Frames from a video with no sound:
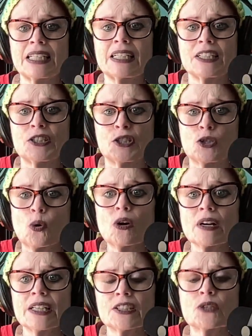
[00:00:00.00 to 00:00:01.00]
it is
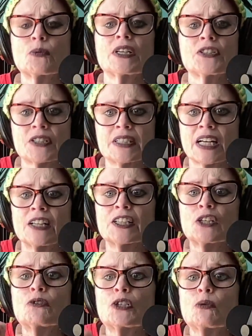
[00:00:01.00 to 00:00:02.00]
your intuition
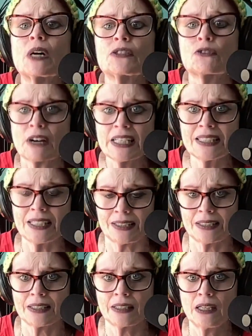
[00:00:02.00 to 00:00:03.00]
telling you to address
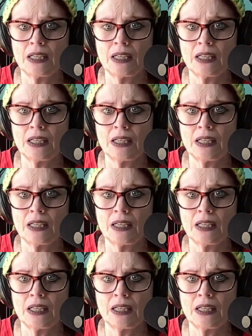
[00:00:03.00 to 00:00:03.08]
it.